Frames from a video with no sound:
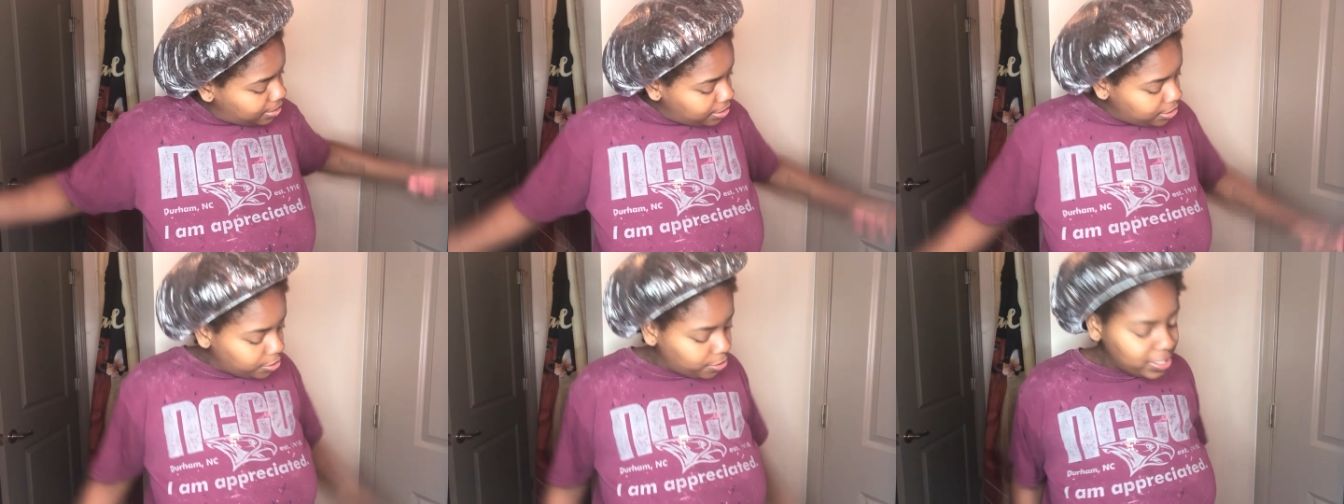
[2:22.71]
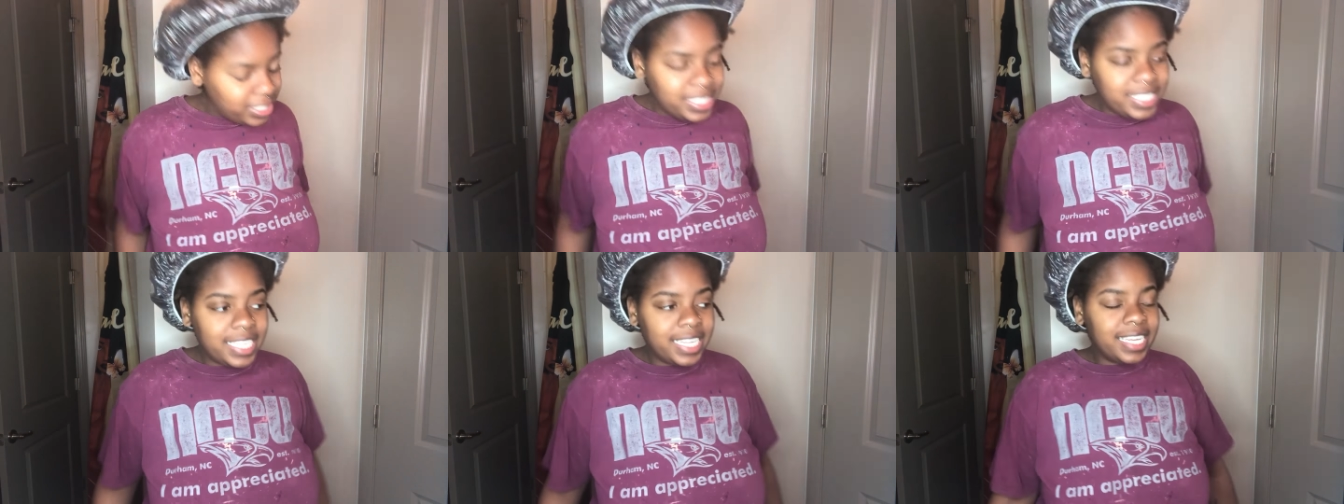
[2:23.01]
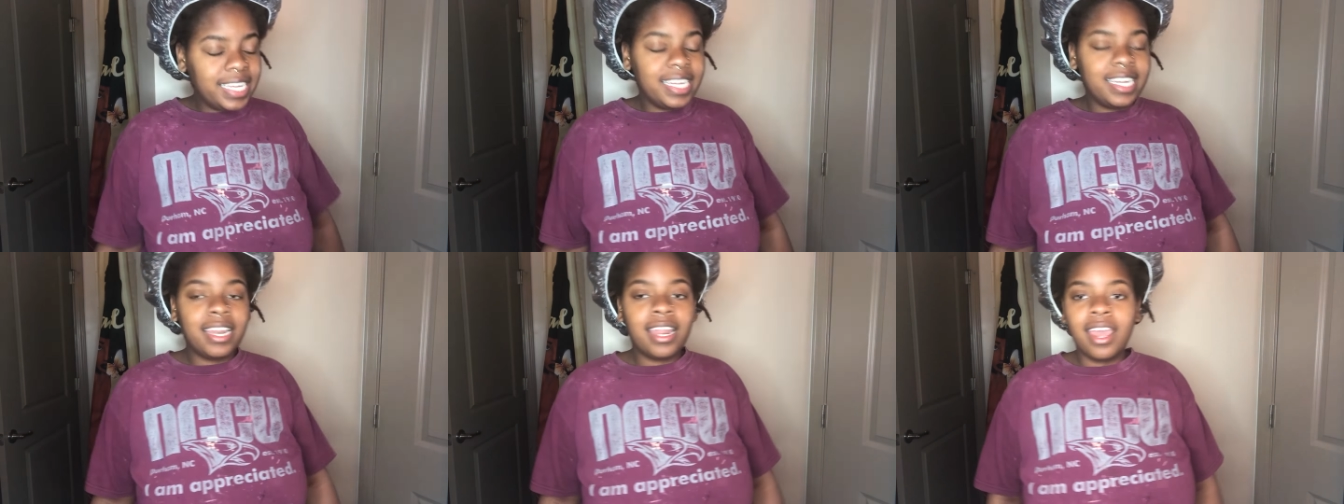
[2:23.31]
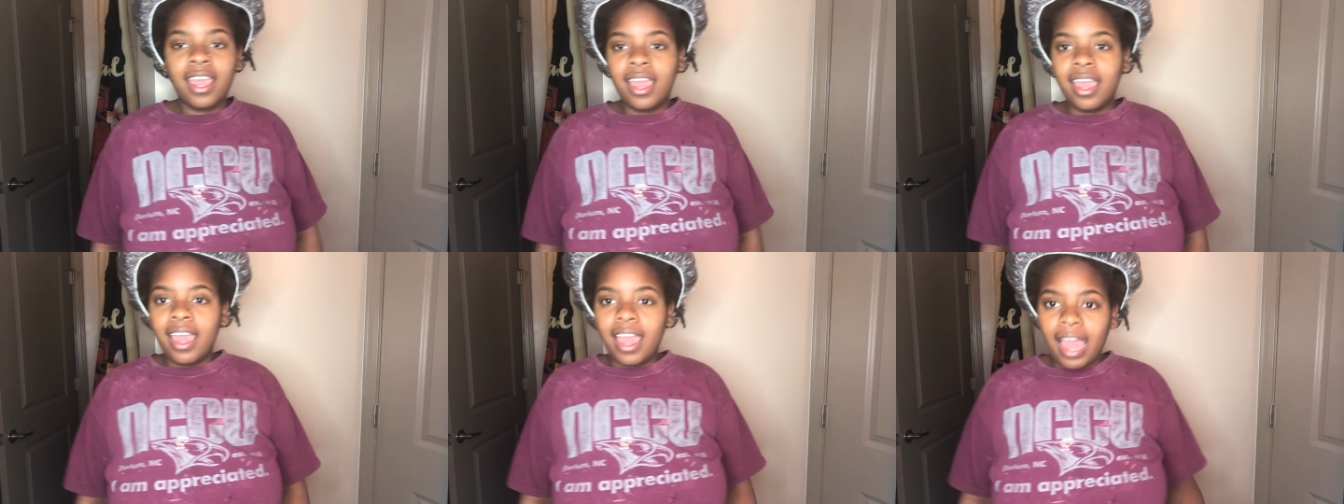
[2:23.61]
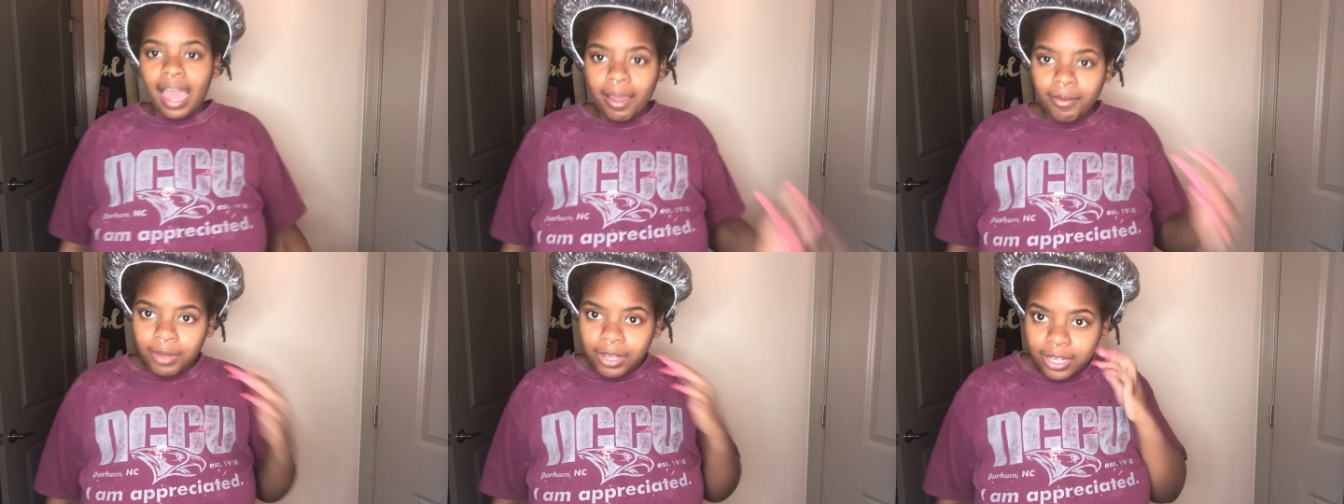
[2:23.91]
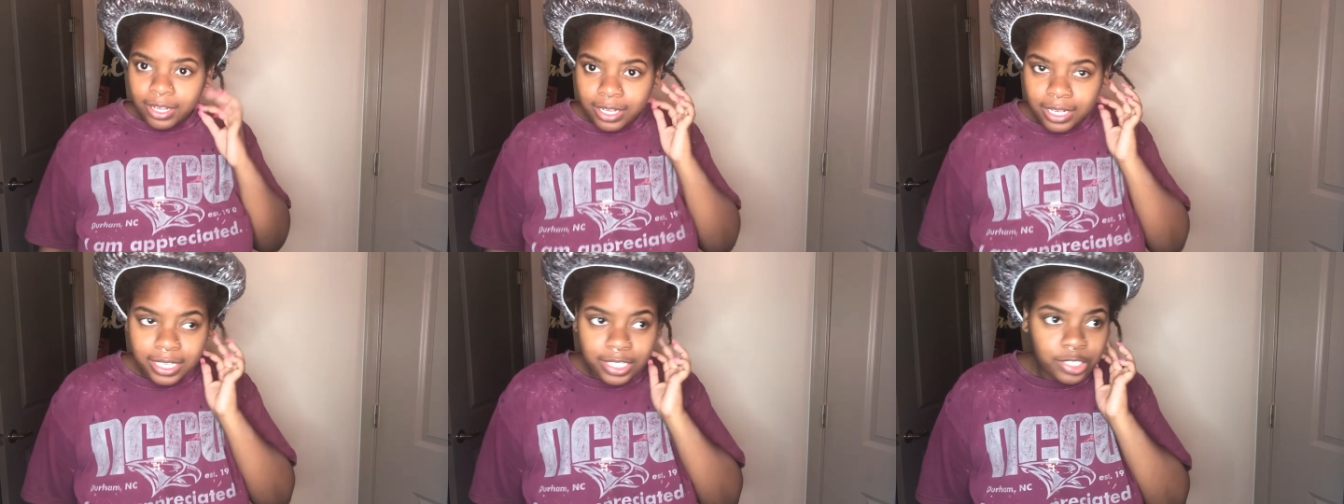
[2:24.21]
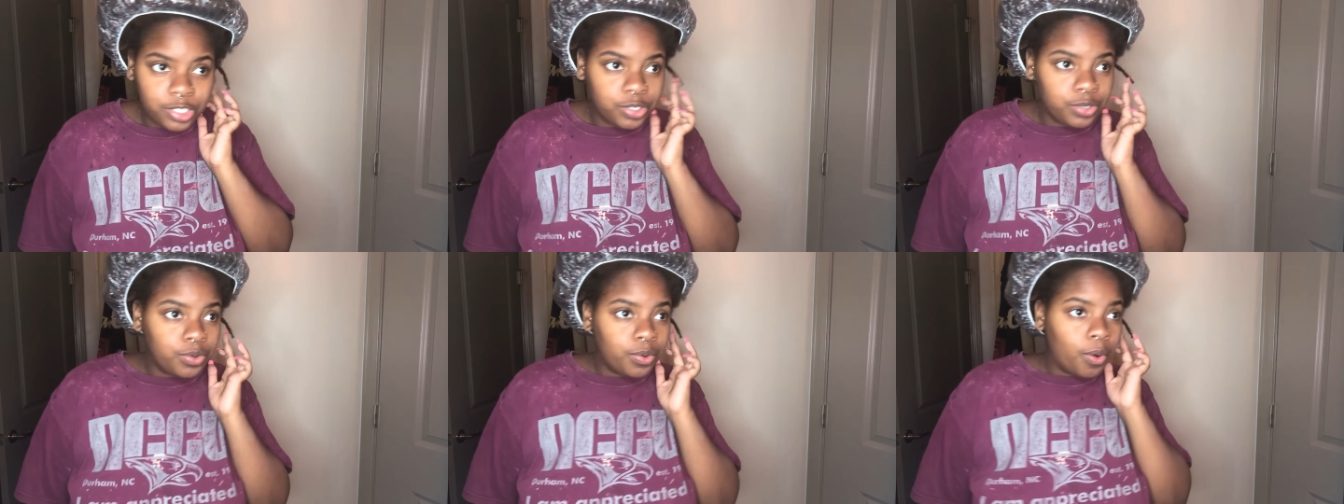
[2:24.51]
three ten. I'm going
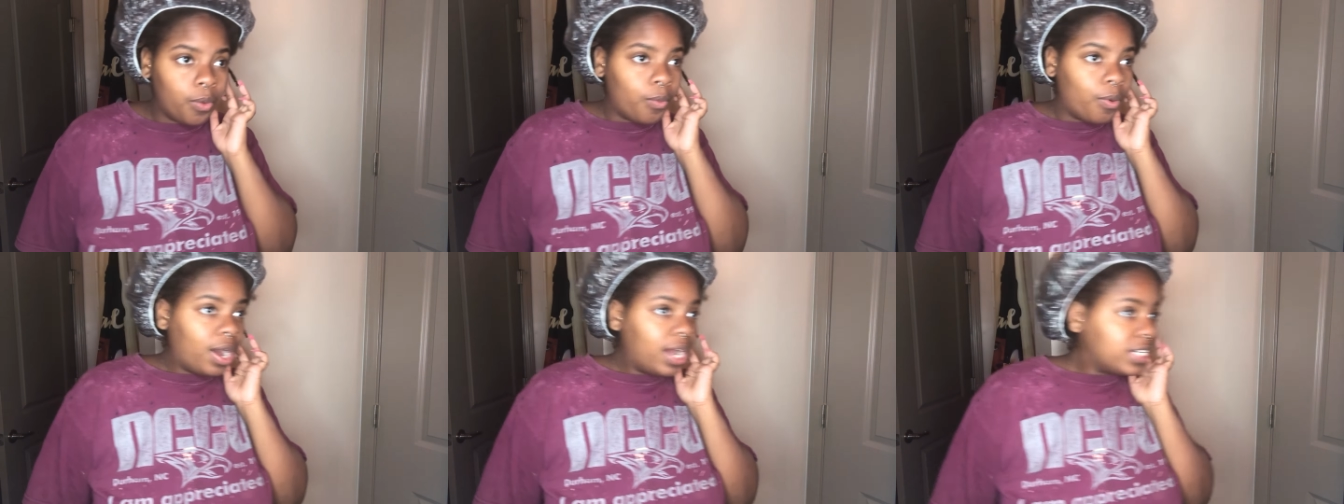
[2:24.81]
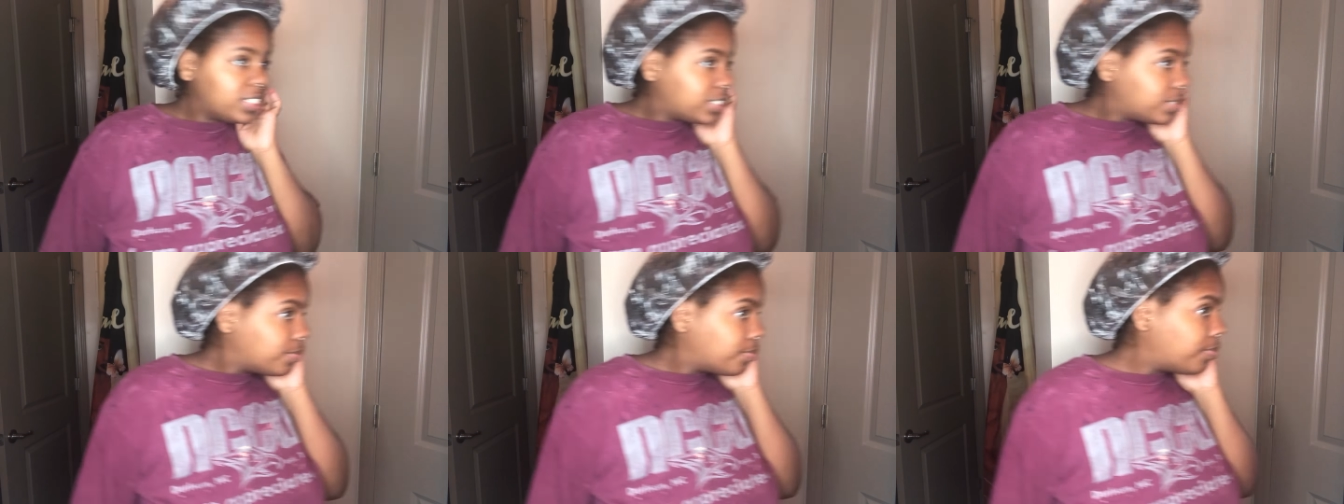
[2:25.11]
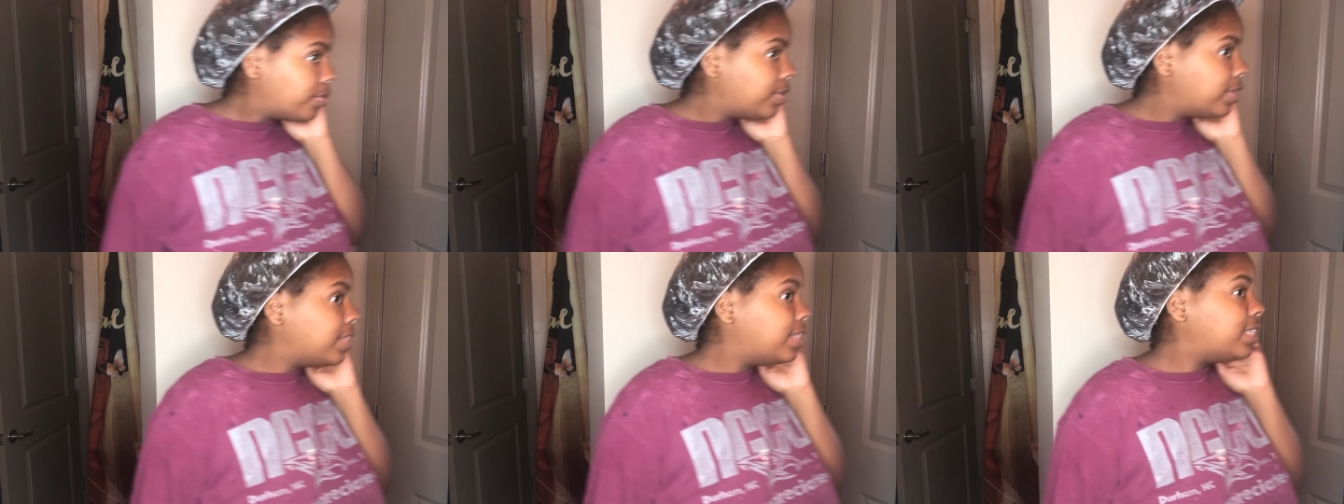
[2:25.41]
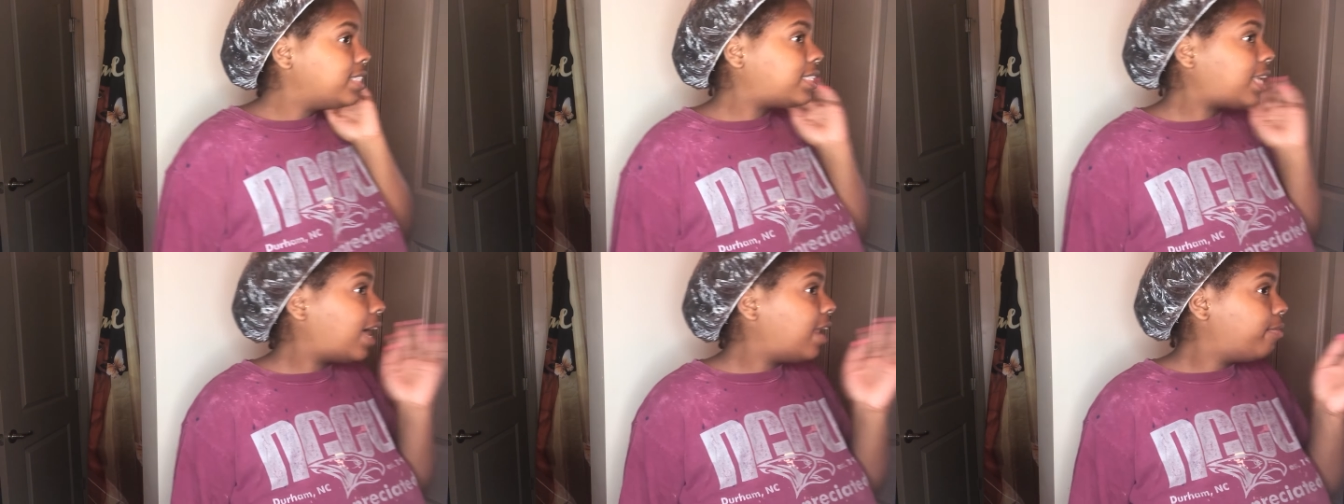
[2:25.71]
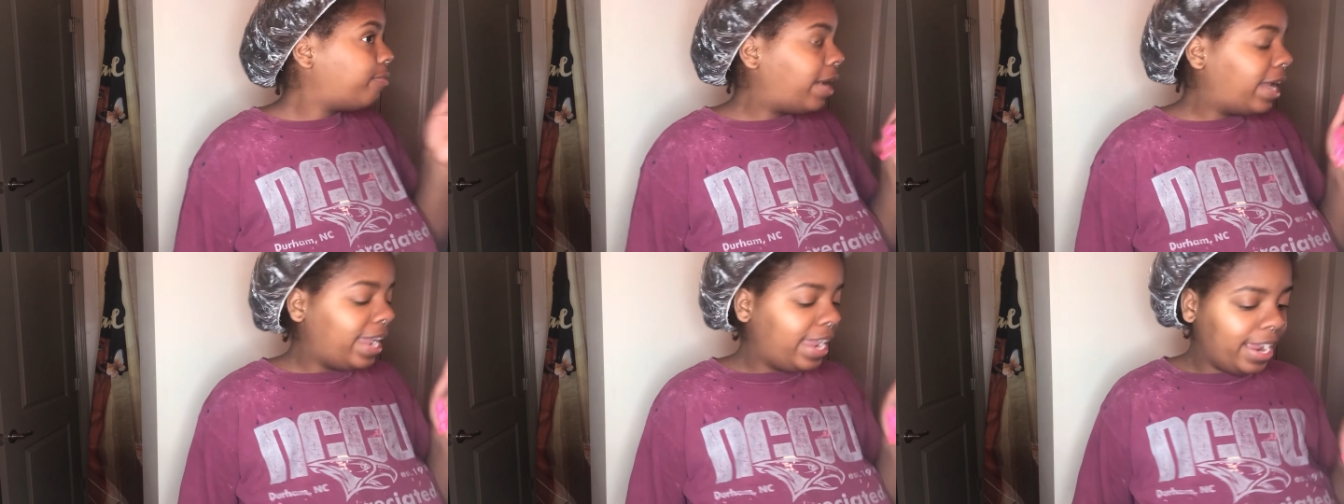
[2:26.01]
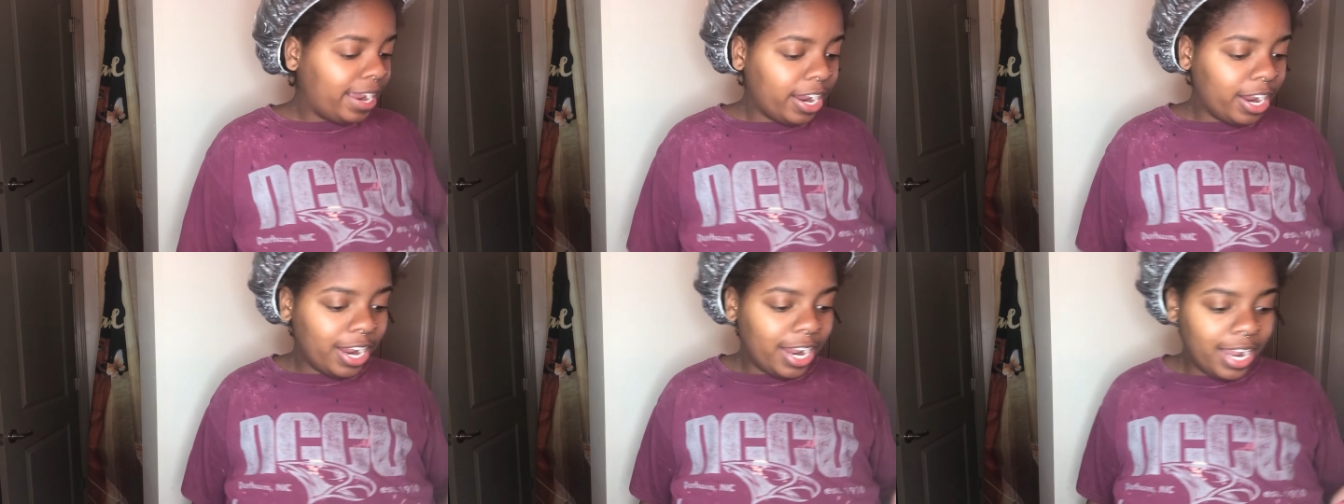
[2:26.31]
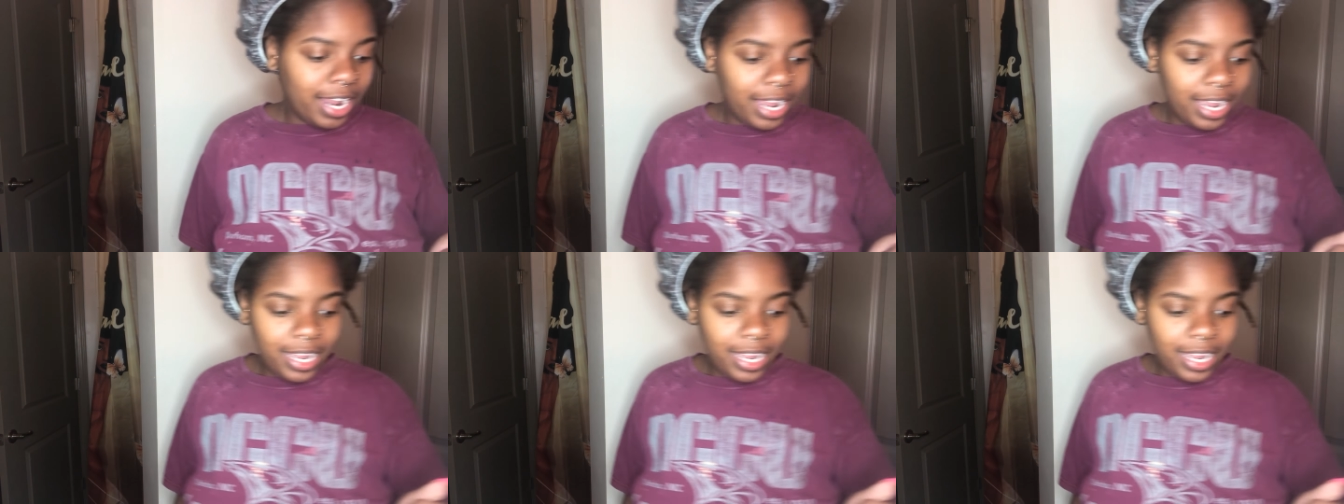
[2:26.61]
to wash this out of my hair,